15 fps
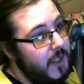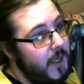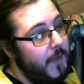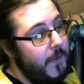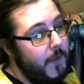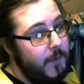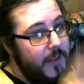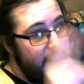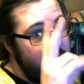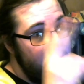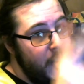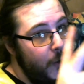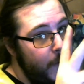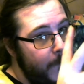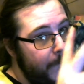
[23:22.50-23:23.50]
The only
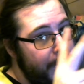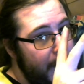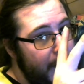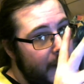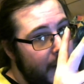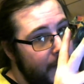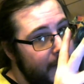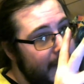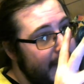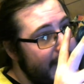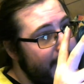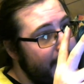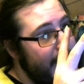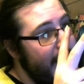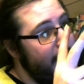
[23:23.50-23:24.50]
two Funkos I
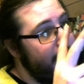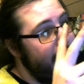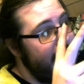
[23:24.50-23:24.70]
even have